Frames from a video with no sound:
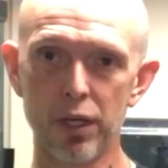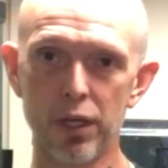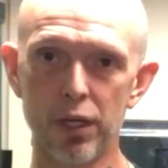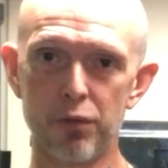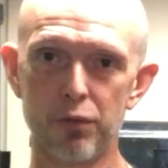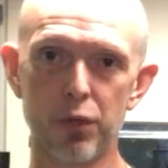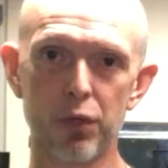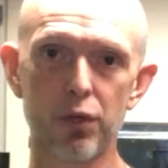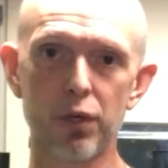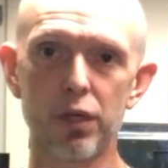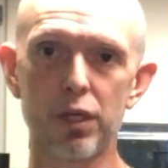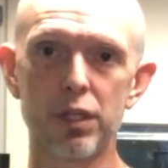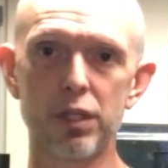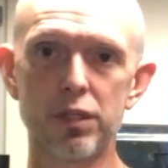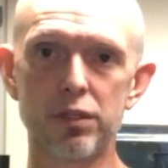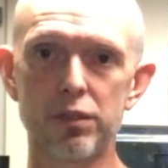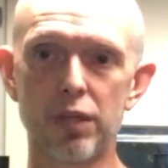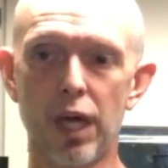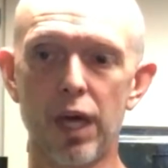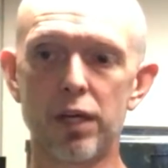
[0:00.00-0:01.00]
if you're looking
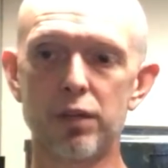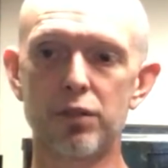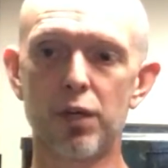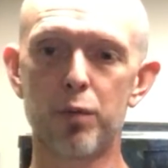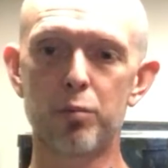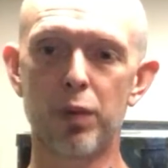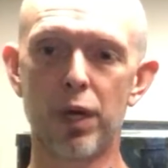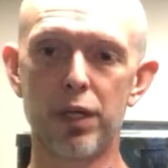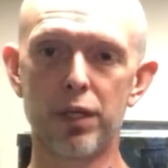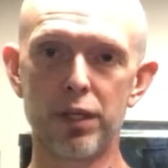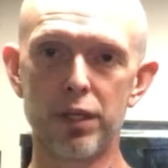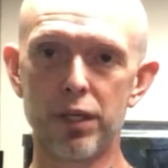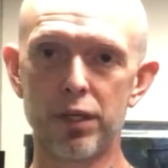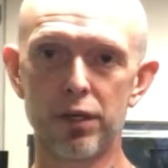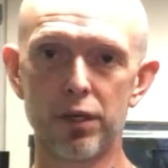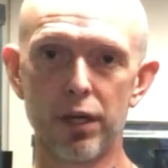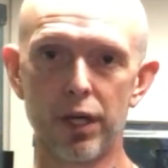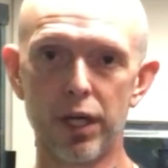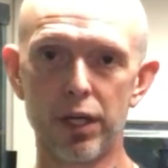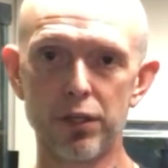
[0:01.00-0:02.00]
these guys up on the
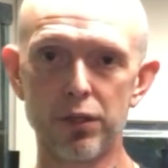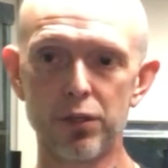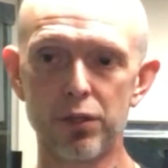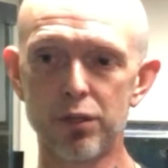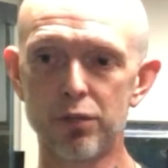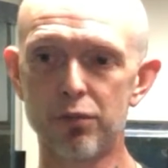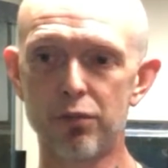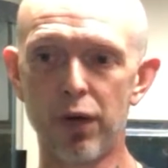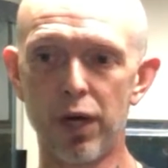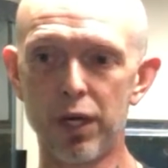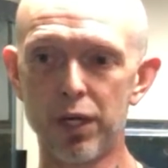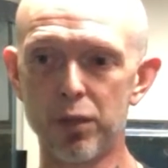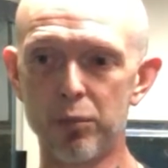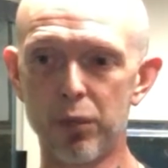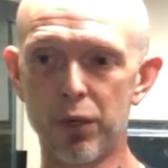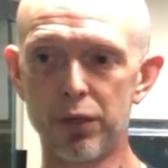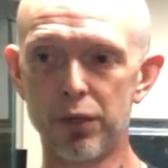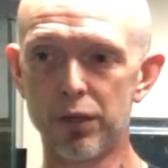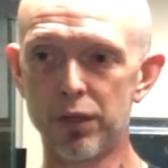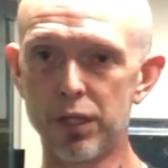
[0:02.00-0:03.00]
internet, you can find
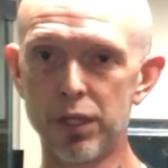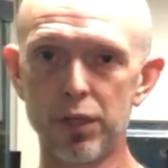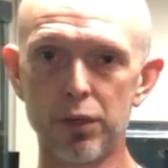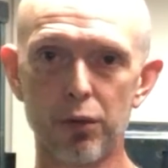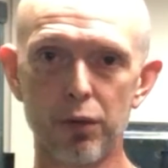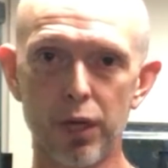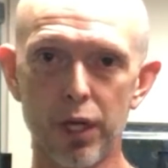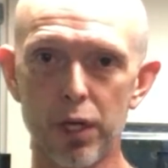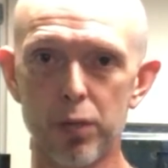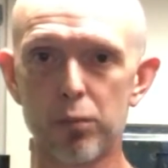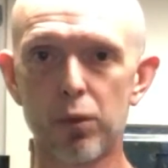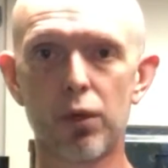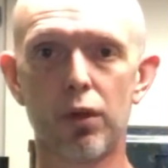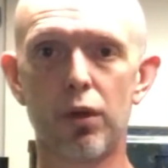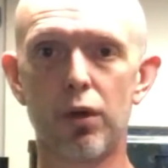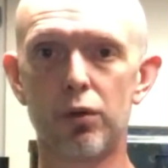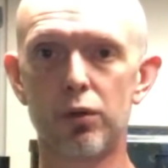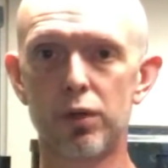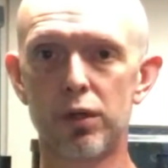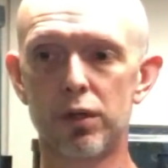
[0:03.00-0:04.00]
them under
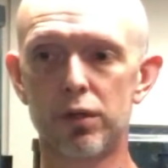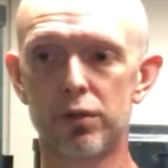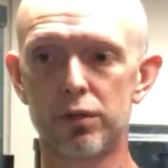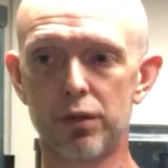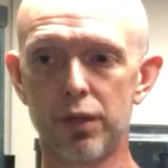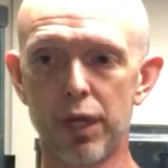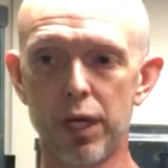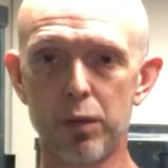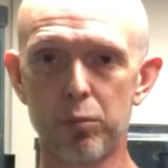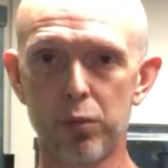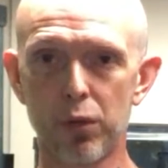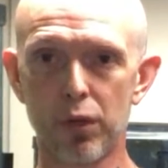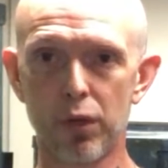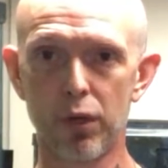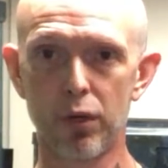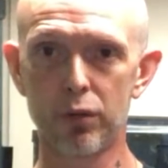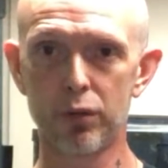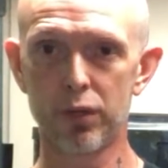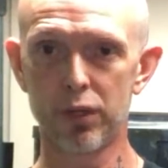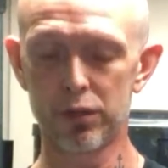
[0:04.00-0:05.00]
Neolamprologus,
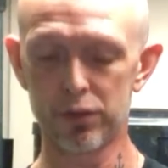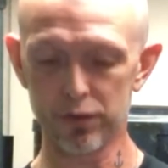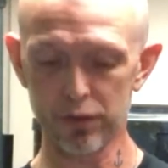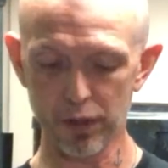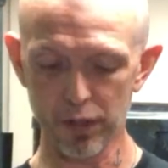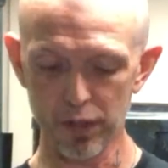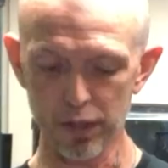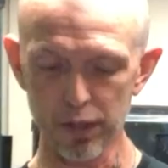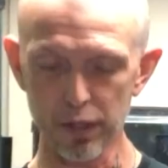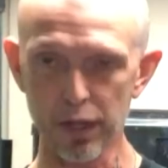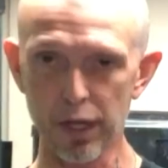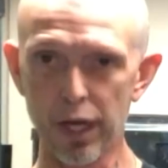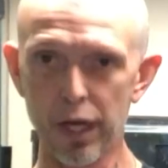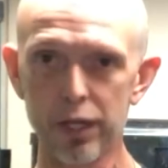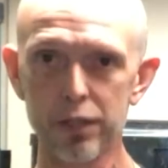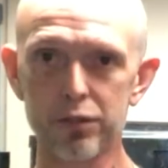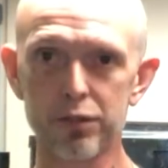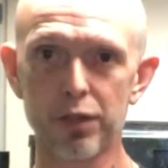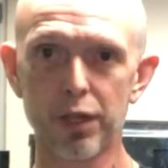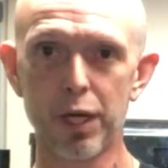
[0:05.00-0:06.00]
Lamprologus,
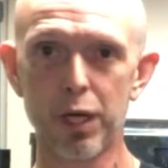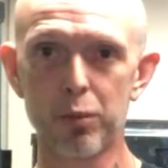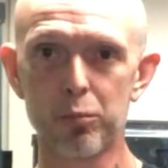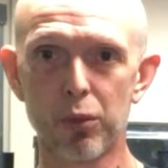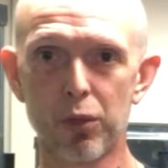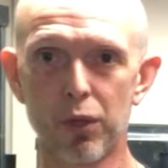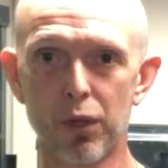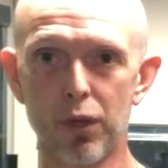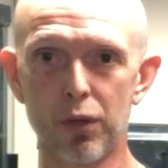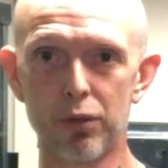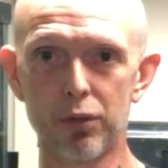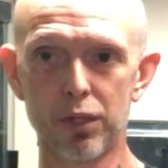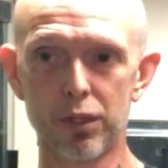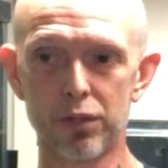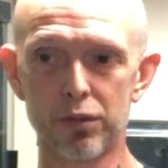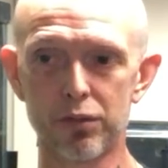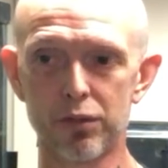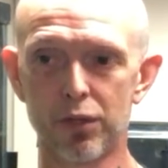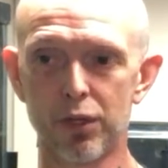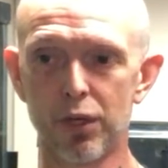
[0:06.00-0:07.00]

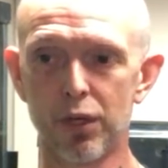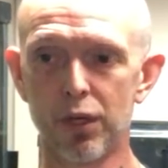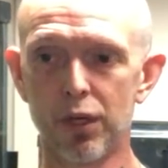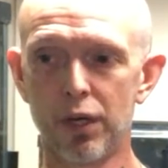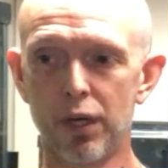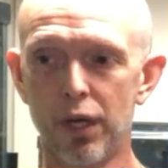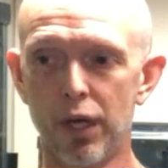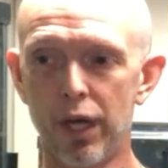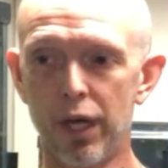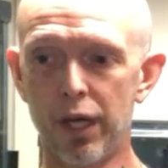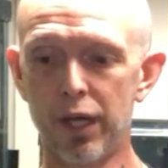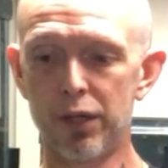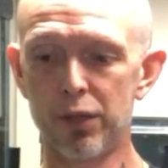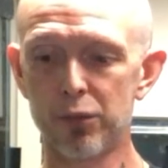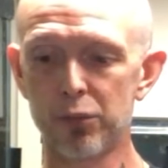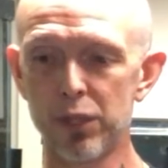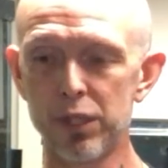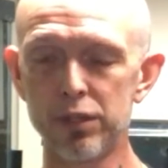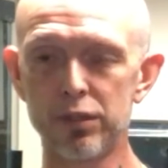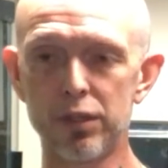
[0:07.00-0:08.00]
X-Lamprologus. And
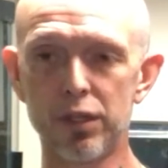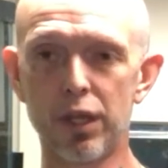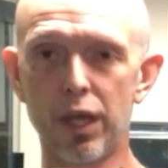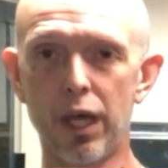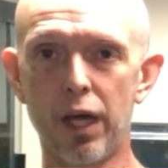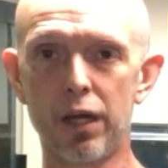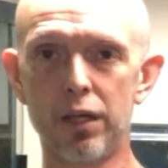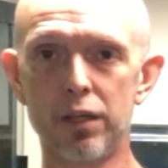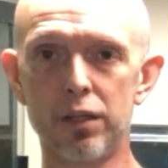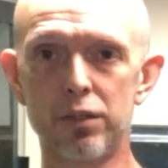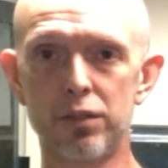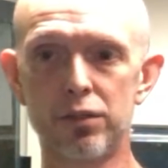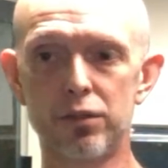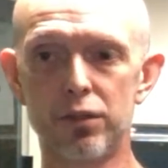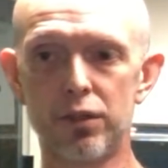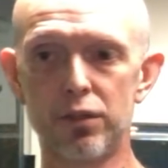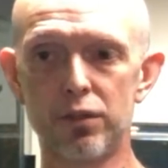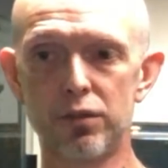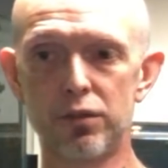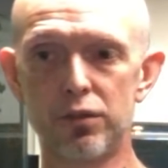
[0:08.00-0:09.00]
the reason that is
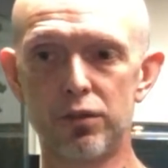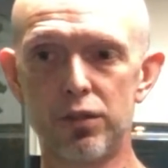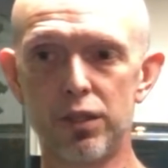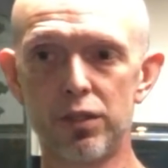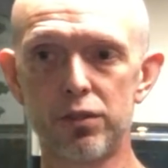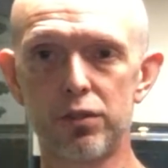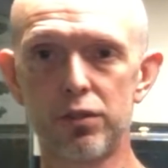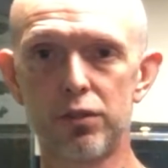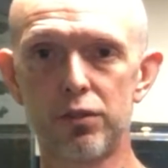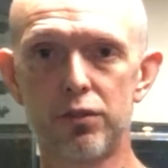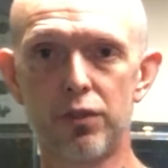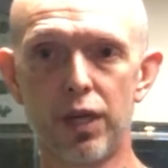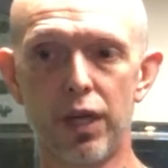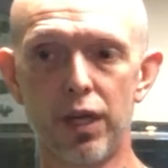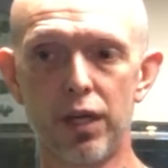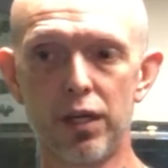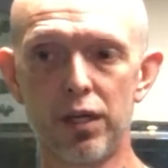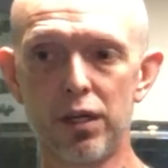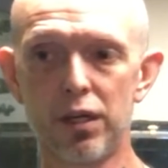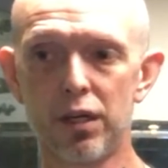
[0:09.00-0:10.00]
this is
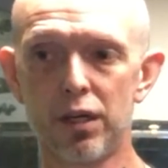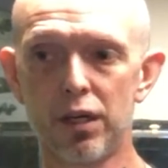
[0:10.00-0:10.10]
a